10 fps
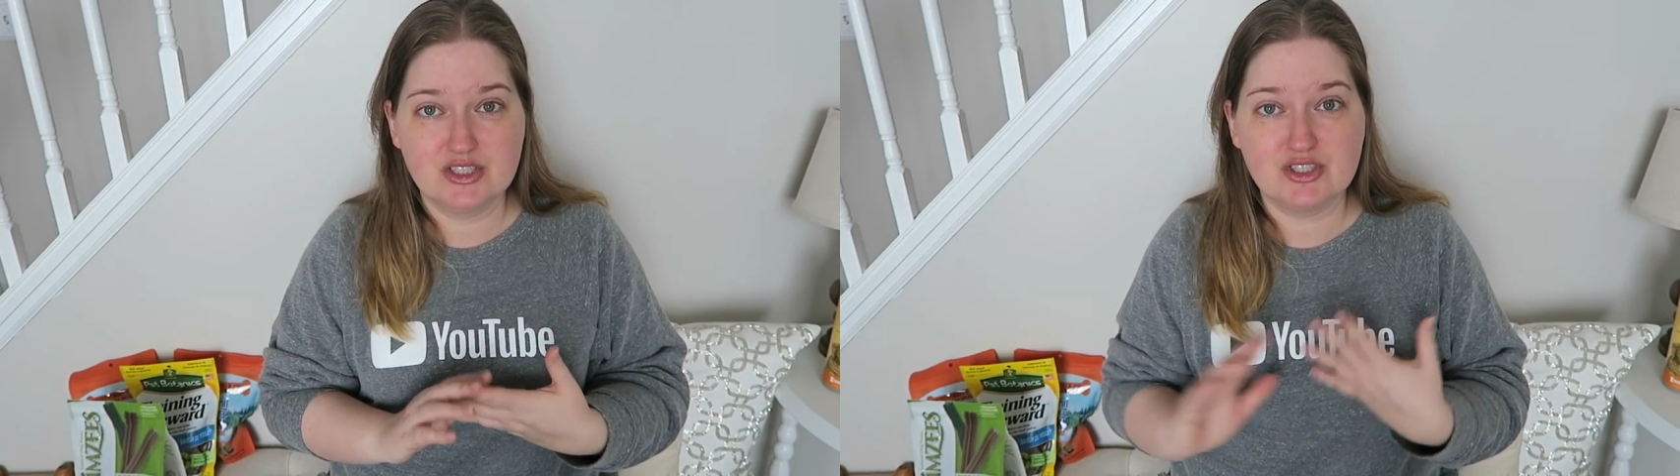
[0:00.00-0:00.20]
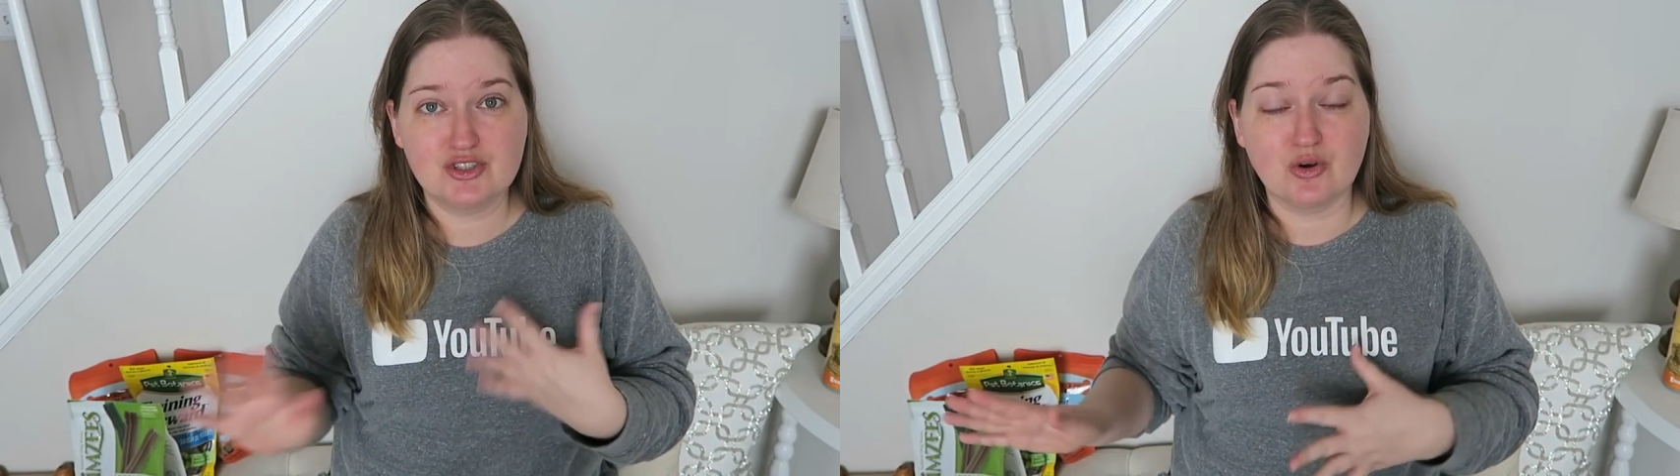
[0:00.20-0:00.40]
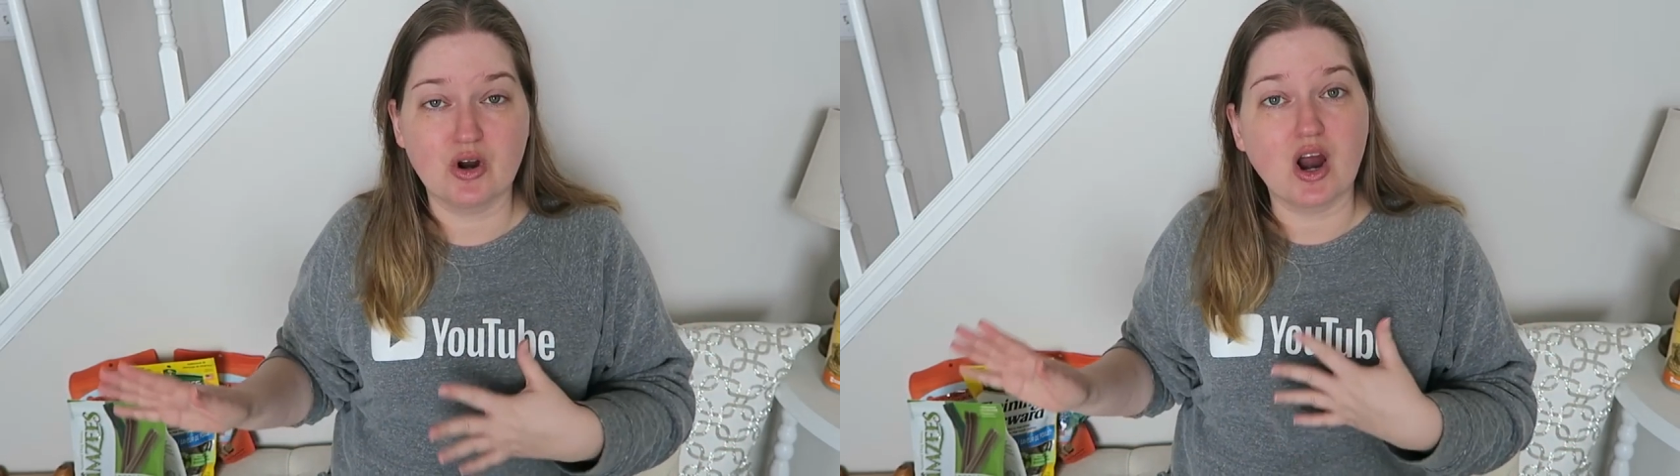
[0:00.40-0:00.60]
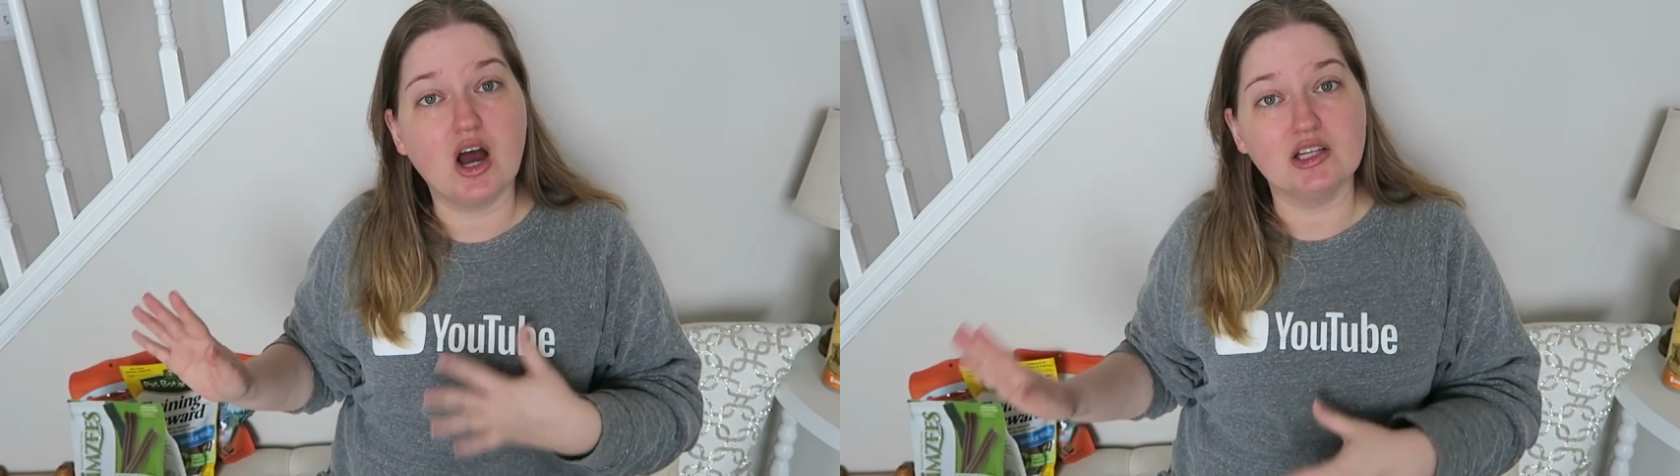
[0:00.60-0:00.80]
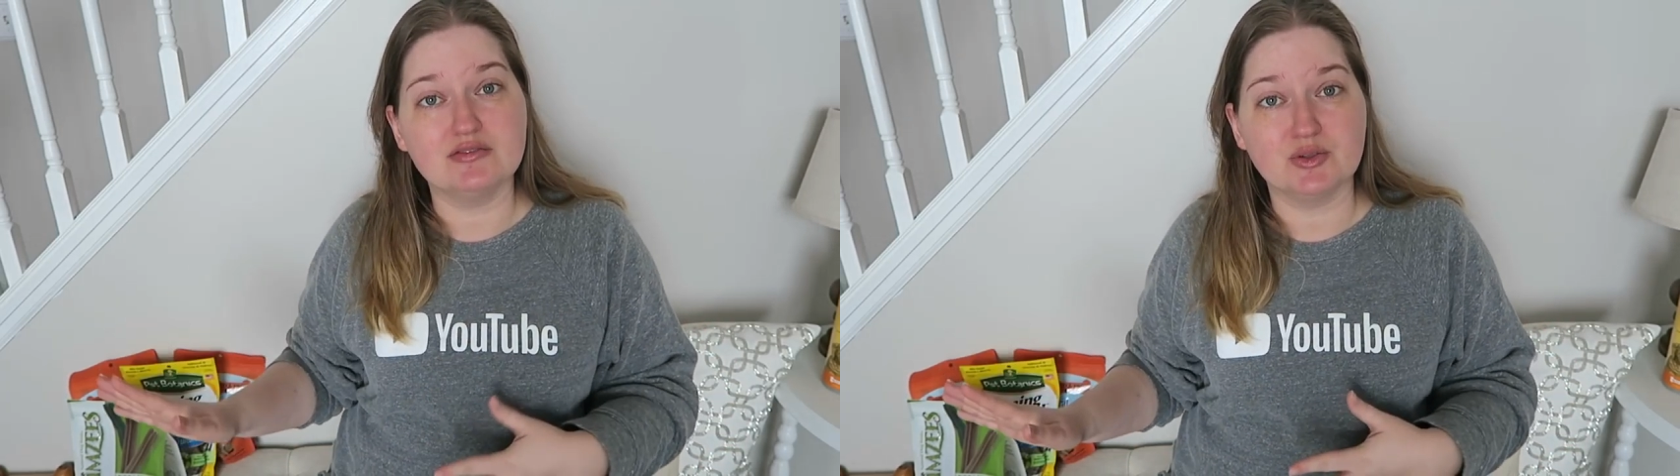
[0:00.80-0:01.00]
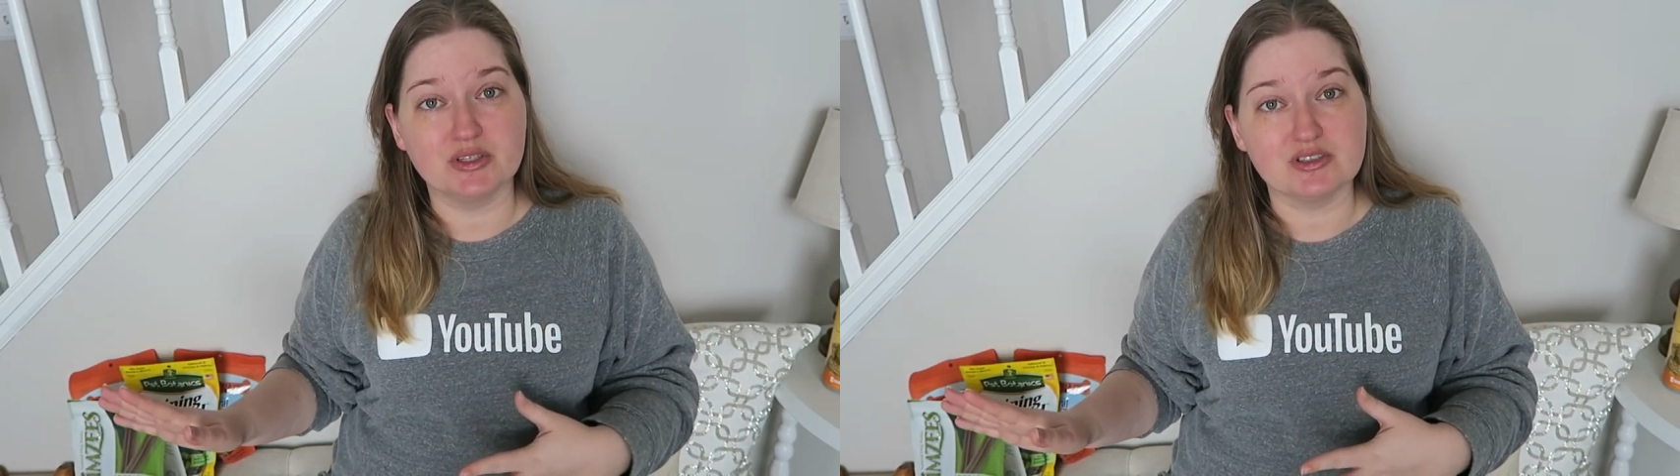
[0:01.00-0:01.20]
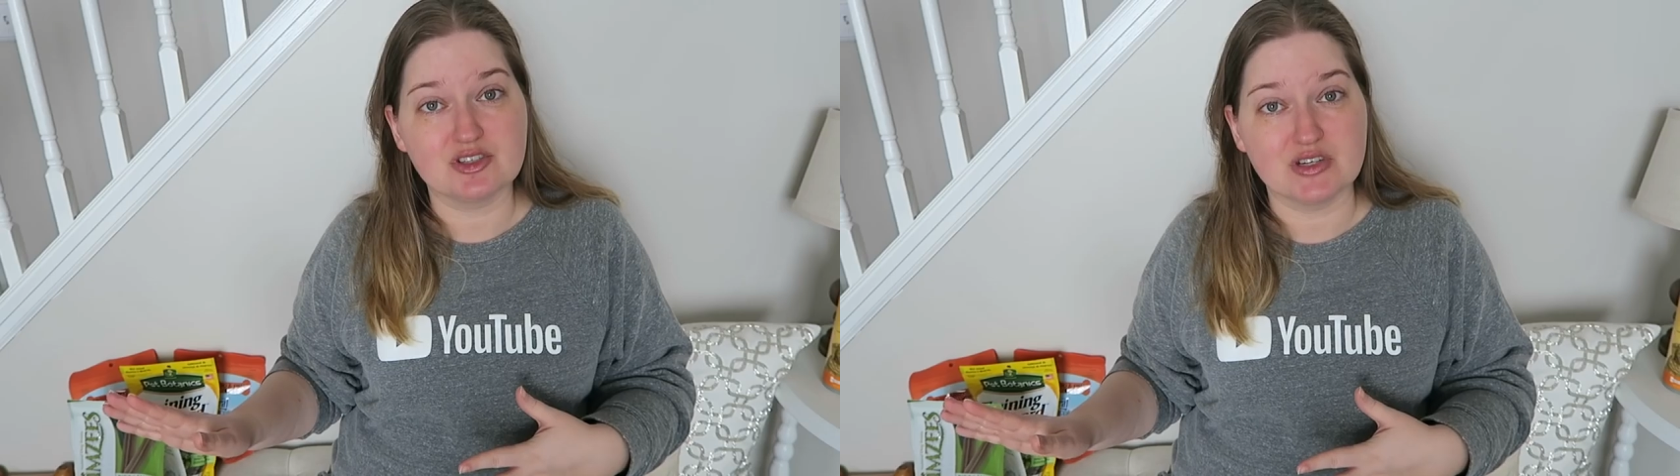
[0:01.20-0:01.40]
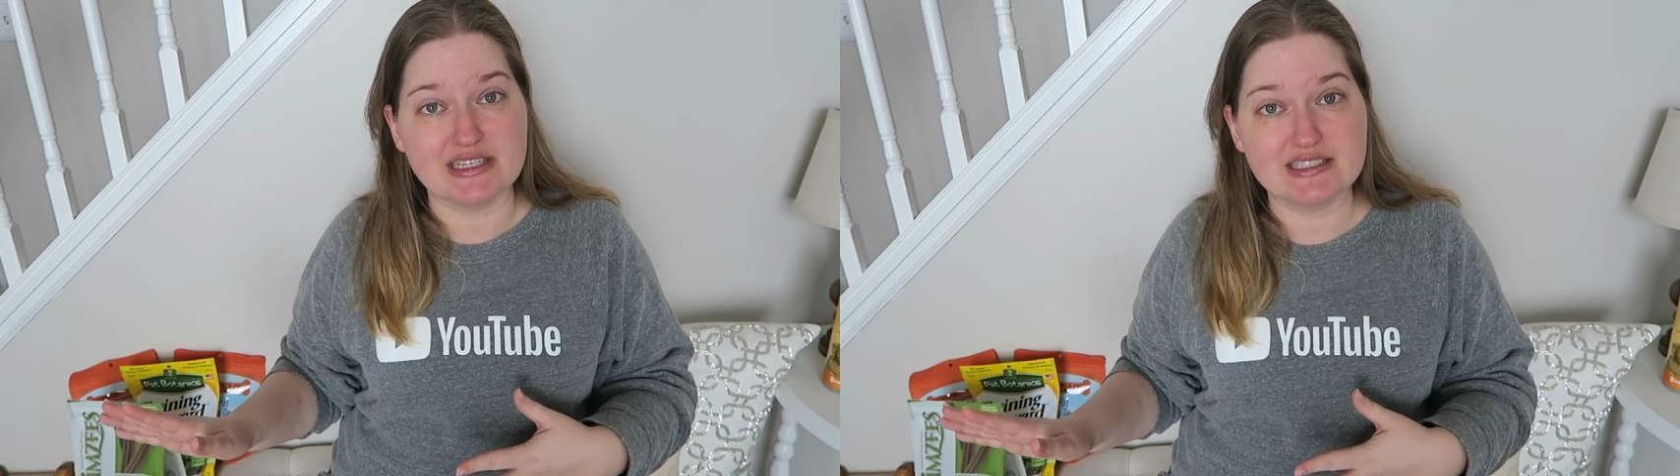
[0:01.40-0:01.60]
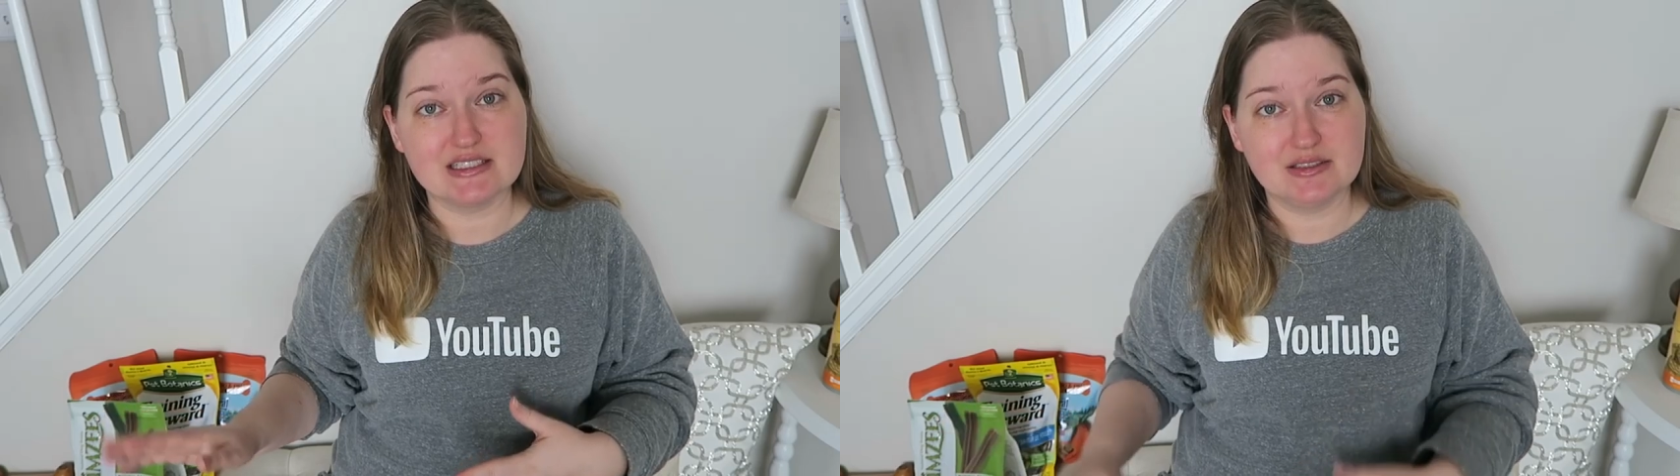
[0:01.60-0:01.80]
to store all of Doyle's treats.